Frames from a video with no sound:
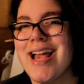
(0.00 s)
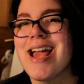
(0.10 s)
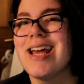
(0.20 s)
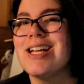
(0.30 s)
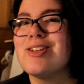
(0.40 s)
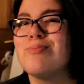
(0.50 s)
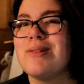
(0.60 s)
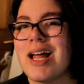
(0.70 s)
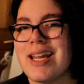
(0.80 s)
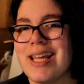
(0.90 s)
It is
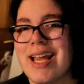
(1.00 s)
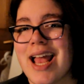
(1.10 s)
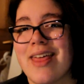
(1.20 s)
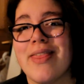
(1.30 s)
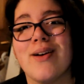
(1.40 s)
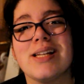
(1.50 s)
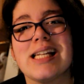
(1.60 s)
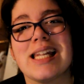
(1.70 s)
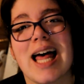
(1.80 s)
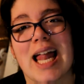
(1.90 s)
bloody. There is a
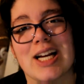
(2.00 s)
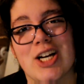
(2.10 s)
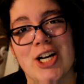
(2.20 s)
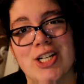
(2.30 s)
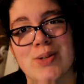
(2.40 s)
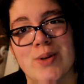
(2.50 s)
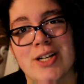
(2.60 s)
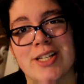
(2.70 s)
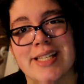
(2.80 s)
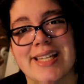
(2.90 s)
lot of curse
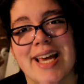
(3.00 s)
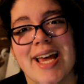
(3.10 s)
words.